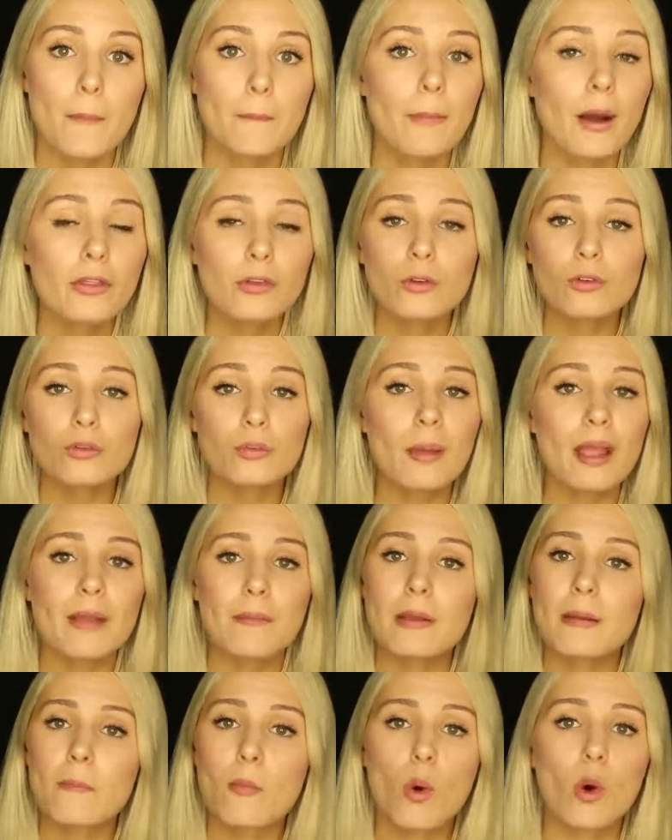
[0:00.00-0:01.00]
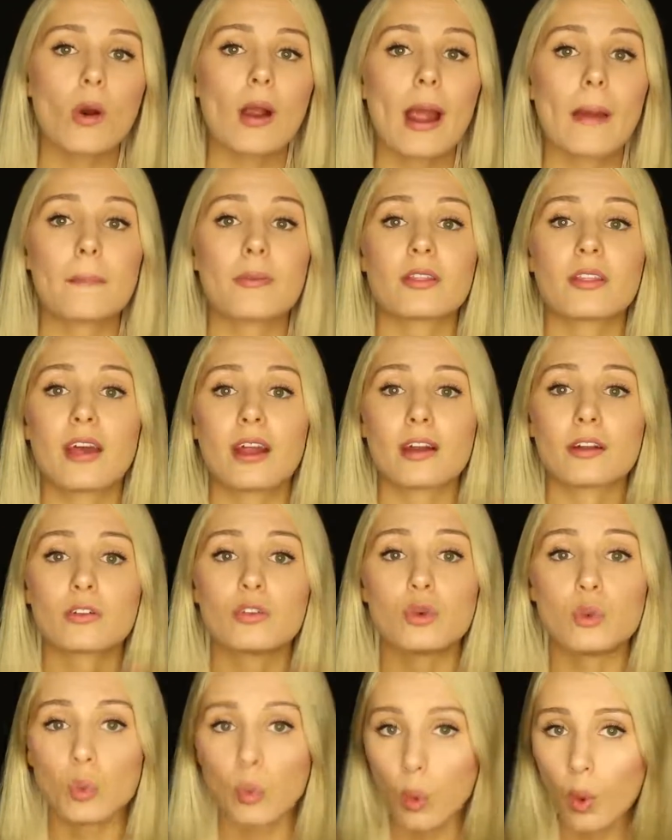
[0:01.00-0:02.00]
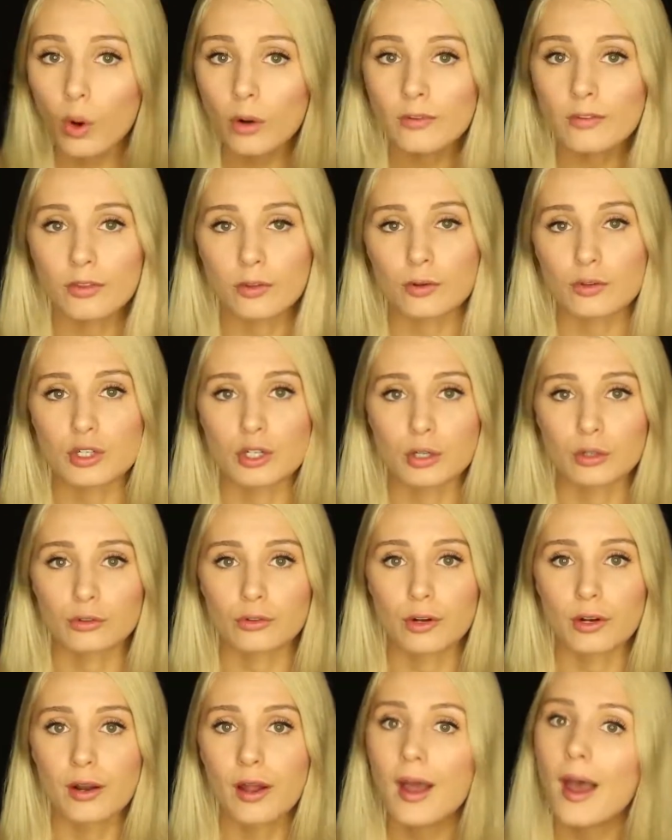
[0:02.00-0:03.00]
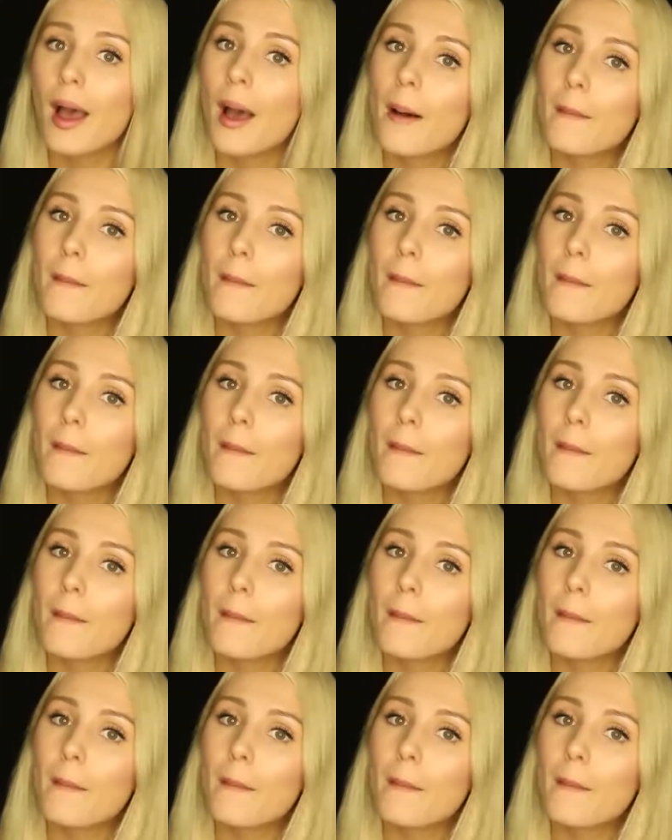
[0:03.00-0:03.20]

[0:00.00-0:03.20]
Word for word: Mothers may be more empathetic towards their children,